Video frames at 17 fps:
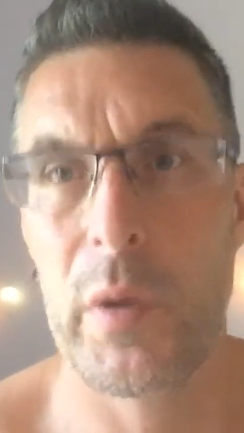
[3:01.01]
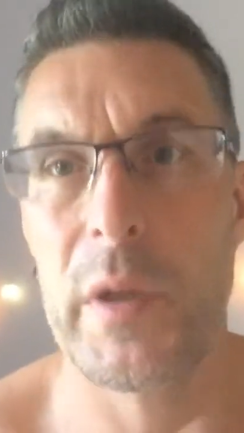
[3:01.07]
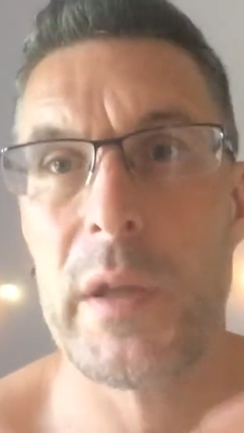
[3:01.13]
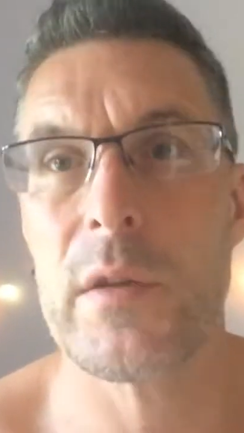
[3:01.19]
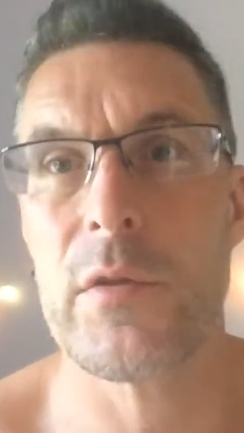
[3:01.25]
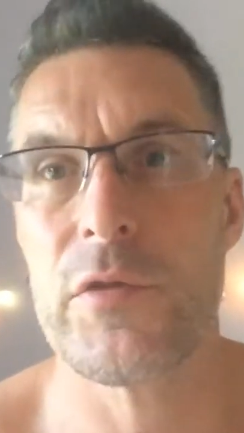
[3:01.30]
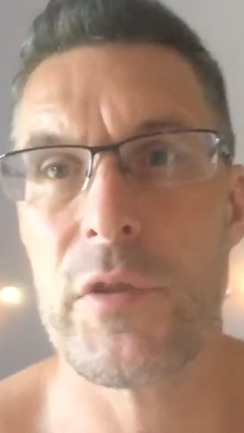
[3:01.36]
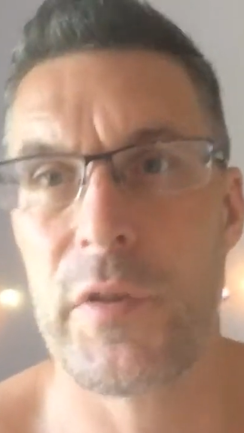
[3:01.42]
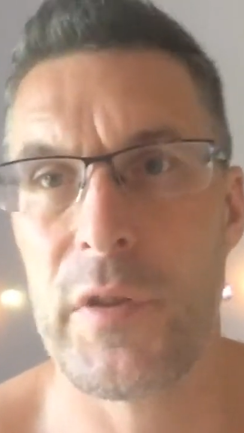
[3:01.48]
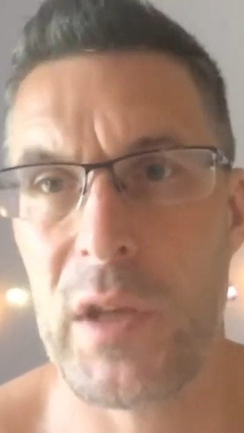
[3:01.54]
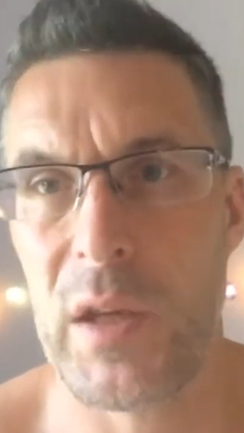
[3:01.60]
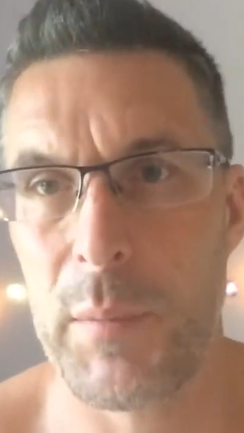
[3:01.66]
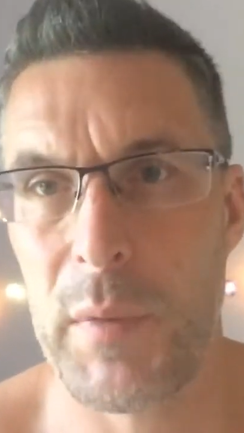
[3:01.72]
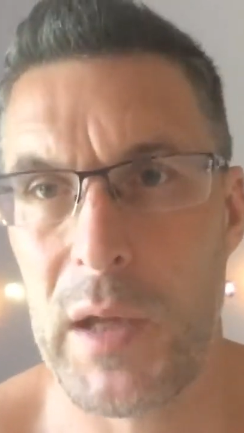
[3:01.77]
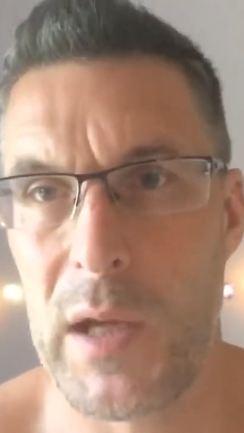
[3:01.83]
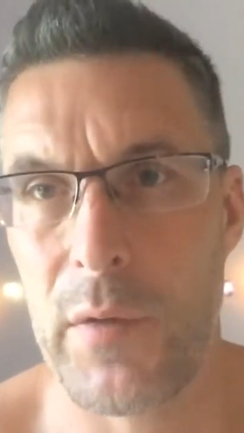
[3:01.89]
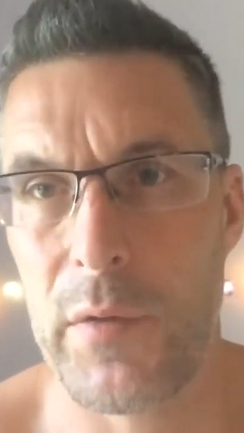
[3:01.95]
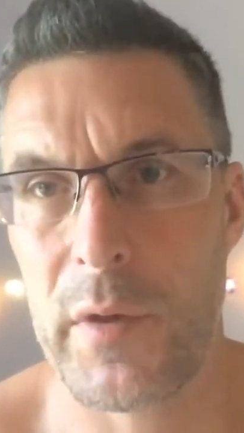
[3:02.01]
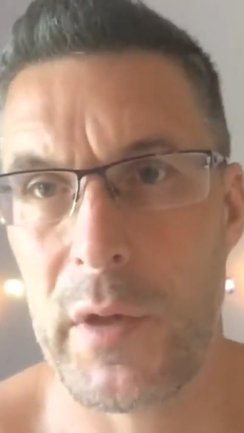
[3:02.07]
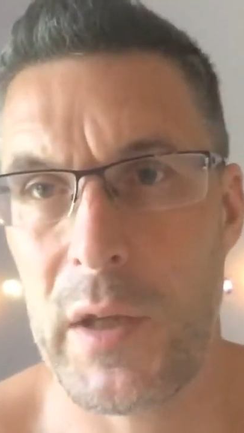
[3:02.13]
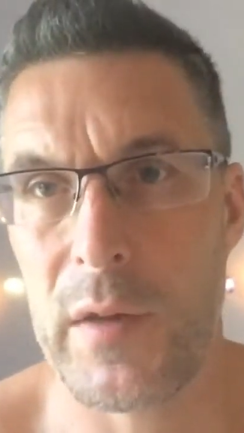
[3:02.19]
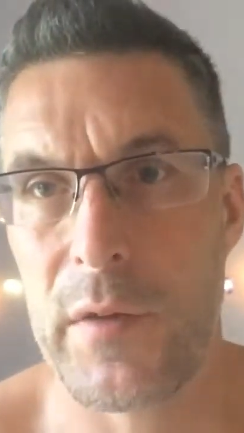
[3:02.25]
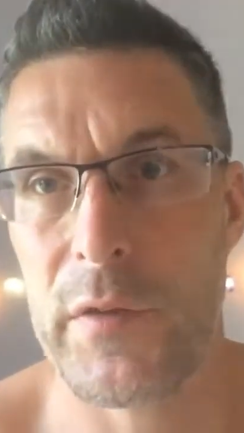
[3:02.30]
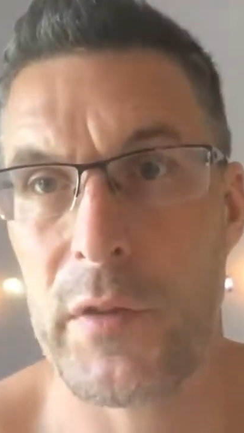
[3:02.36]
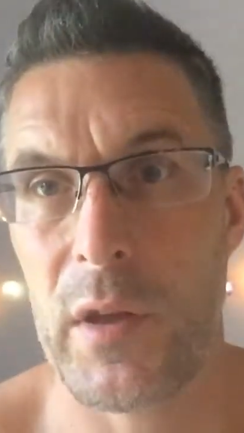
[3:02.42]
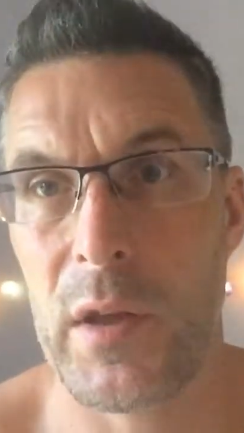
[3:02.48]
he can just kick me out the
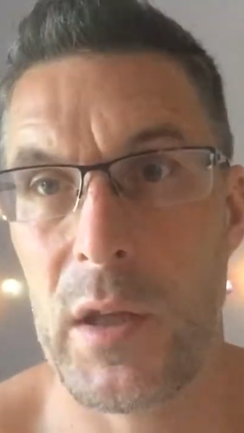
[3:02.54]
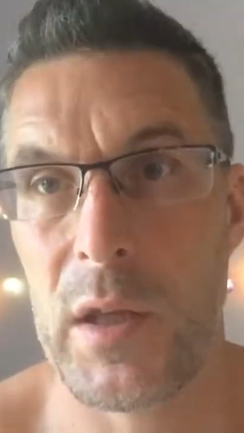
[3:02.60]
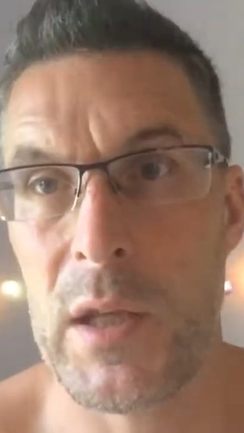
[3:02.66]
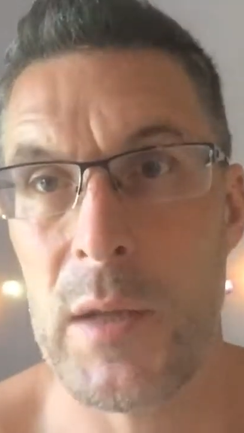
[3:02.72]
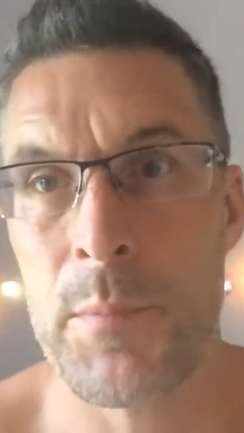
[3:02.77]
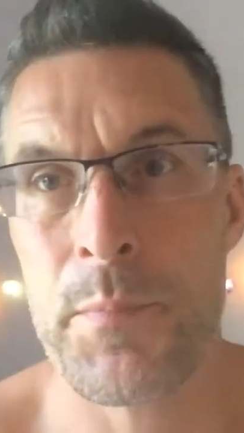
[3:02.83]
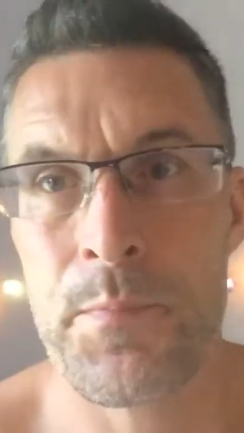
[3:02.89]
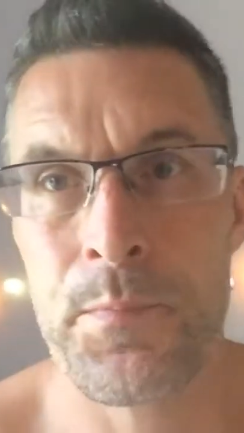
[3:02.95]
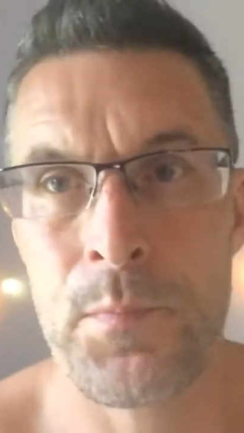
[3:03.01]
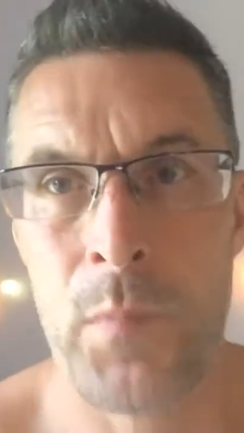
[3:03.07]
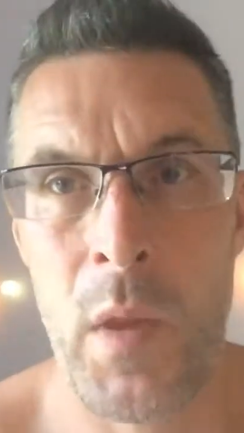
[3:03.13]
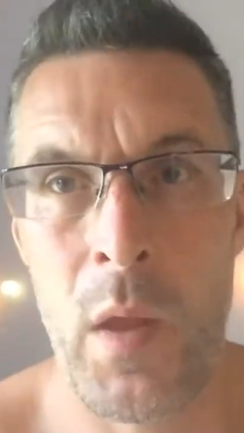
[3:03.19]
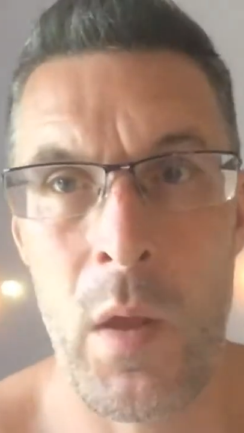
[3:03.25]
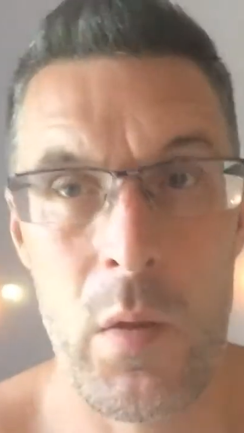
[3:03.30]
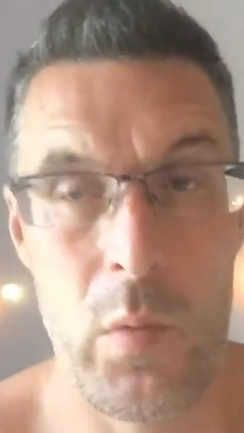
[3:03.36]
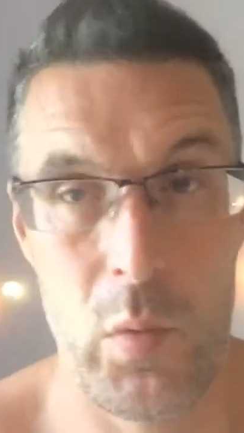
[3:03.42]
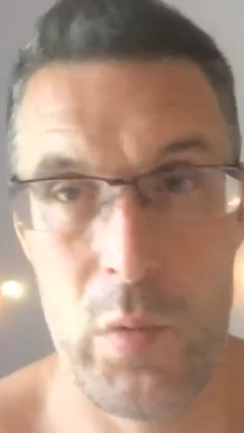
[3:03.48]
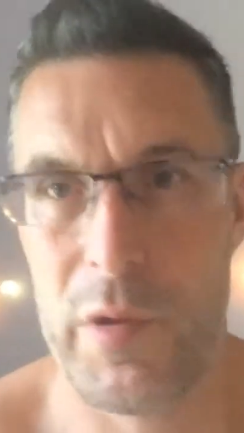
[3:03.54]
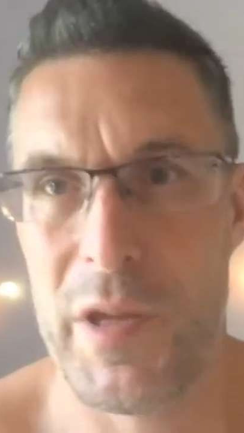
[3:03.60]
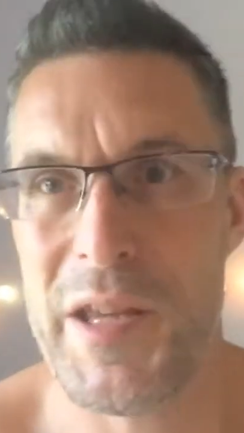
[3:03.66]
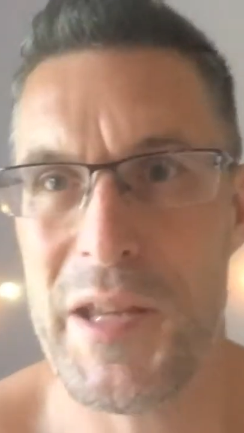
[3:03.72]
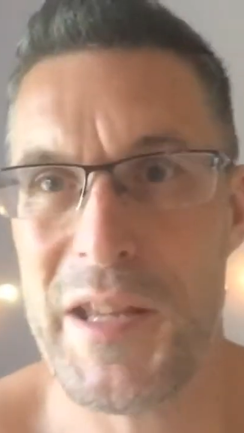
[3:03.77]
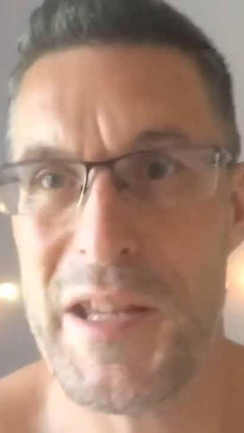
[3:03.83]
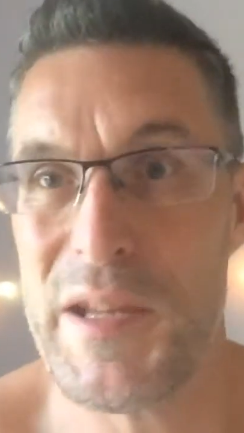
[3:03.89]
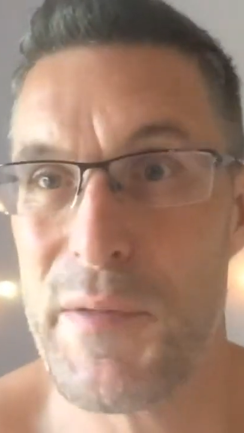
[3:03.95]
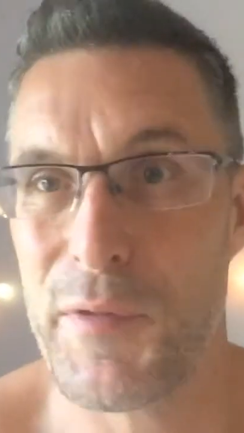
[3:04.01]
next day, or
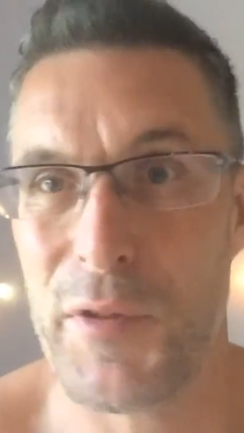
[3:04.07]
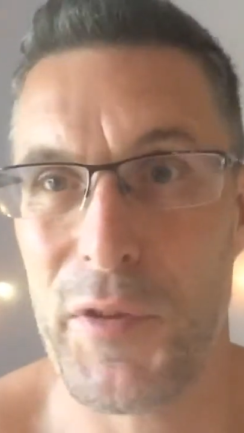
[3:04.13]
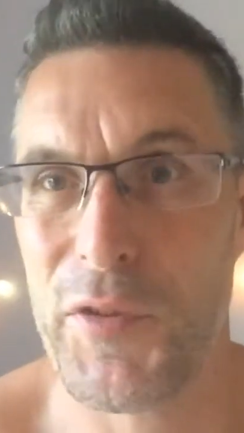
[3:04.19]
even as